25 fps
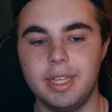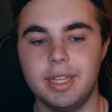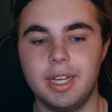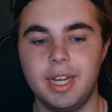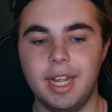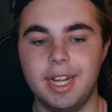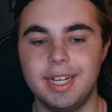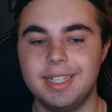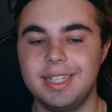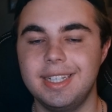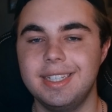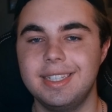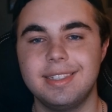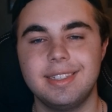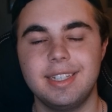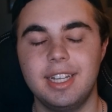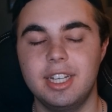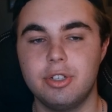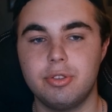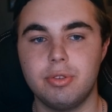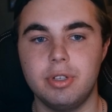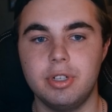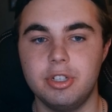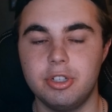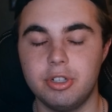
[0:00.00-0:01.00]
19th
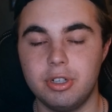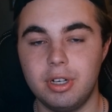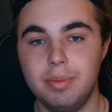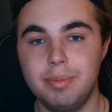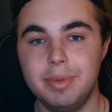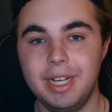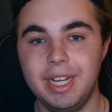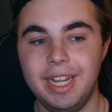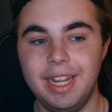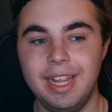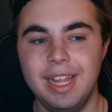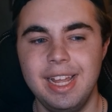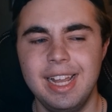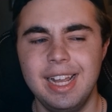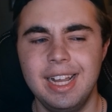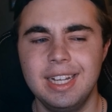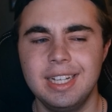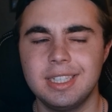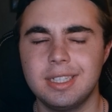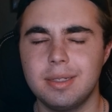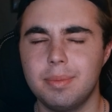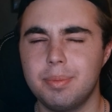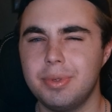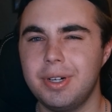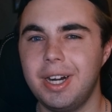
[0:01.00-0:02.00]
century Germany.
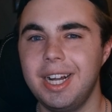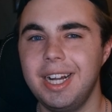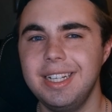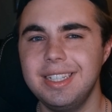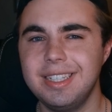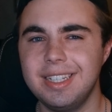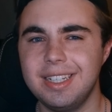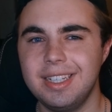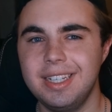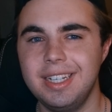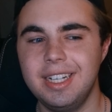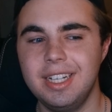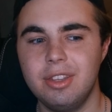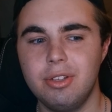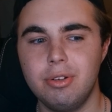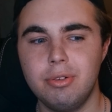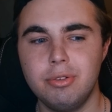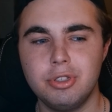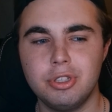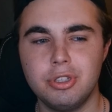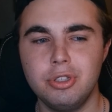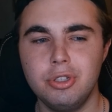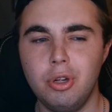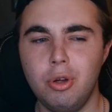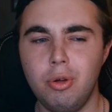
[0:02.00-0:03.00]
Surprisingly,
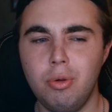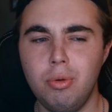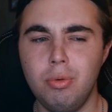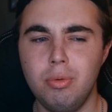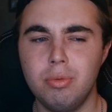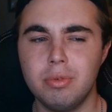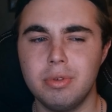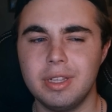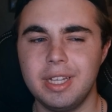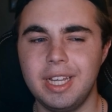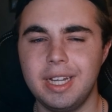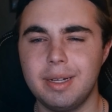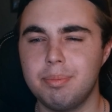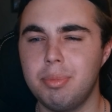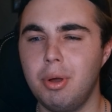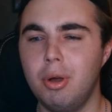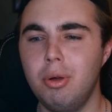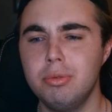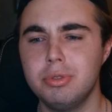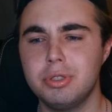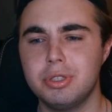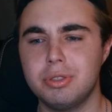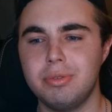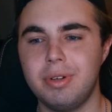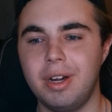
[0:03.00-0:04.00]
there's no like
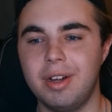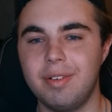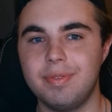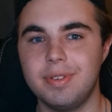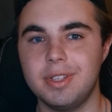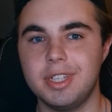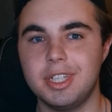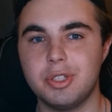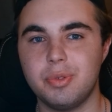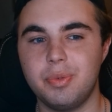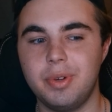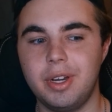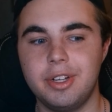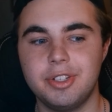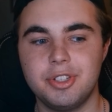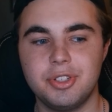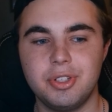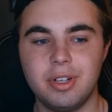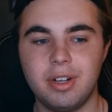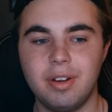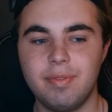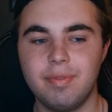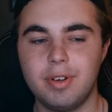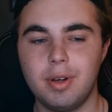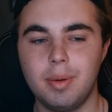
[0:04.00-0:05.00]
poster out for this one. I was
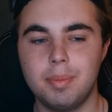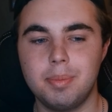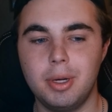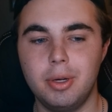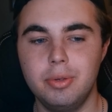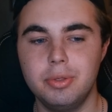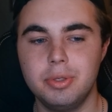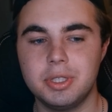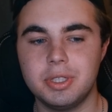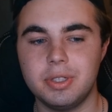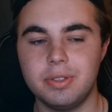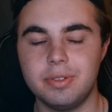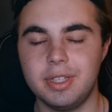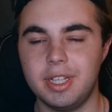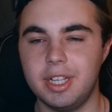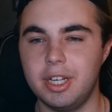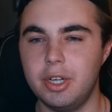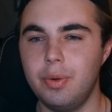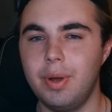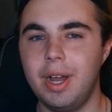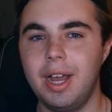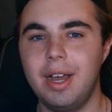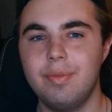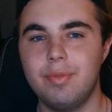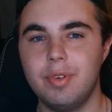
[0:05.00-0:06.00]
looking for a poster, and they
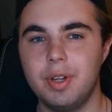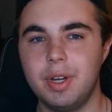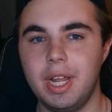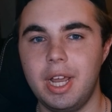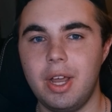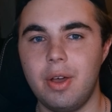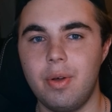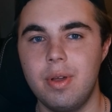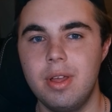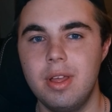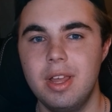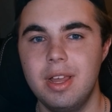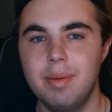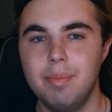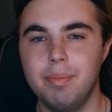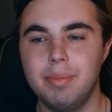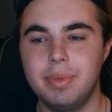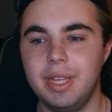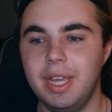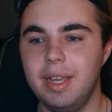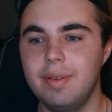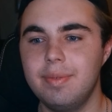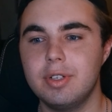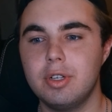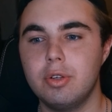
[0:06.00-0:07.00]
don't have one out, but
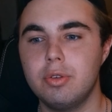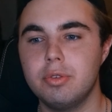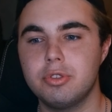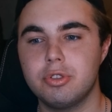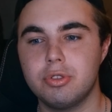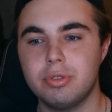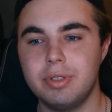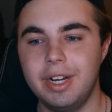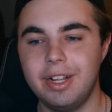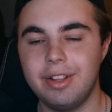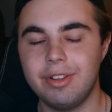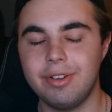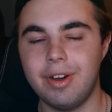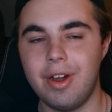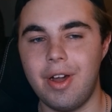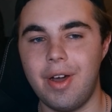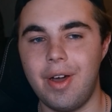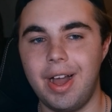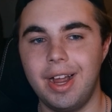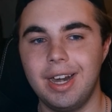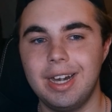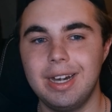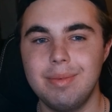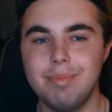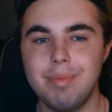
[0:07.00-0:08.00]
they have an old trailer out.
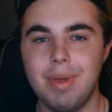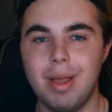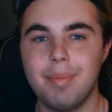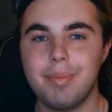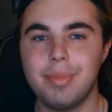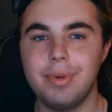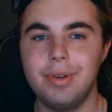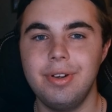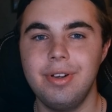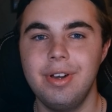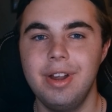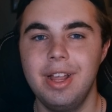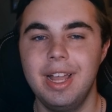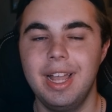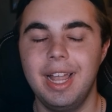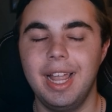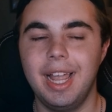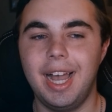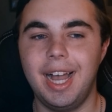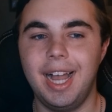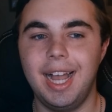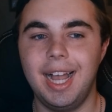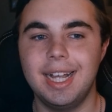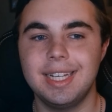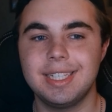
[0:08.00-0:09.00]
I remember.
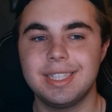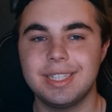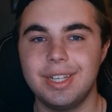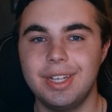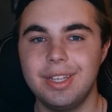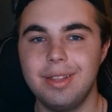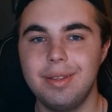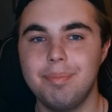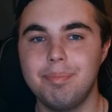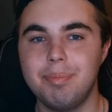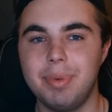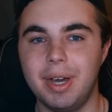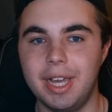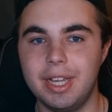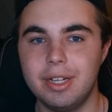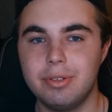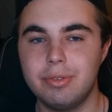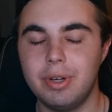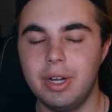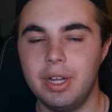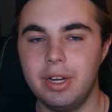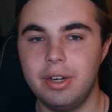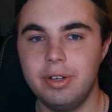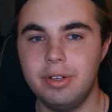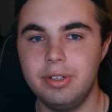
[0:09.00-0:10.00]
Uh, lie, I saw the bike
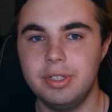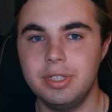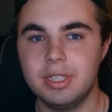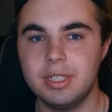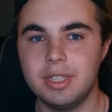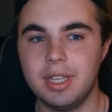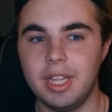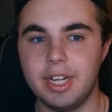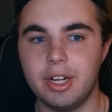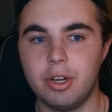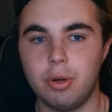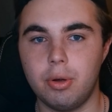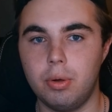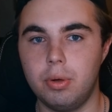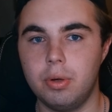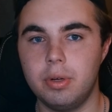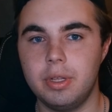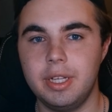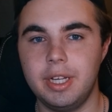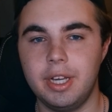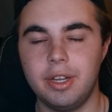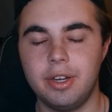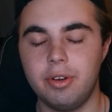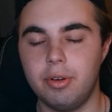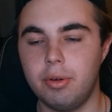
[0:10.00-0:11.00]
riders like
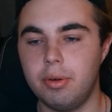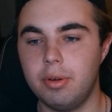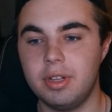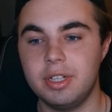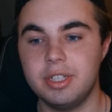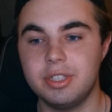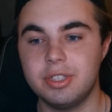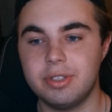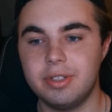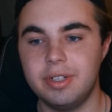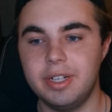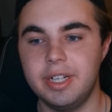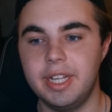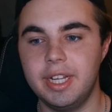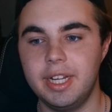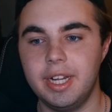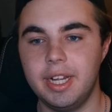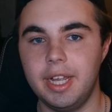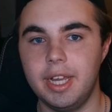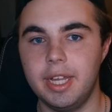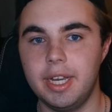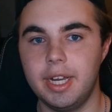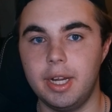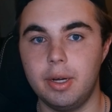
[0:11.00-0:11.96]
early on an early screening and I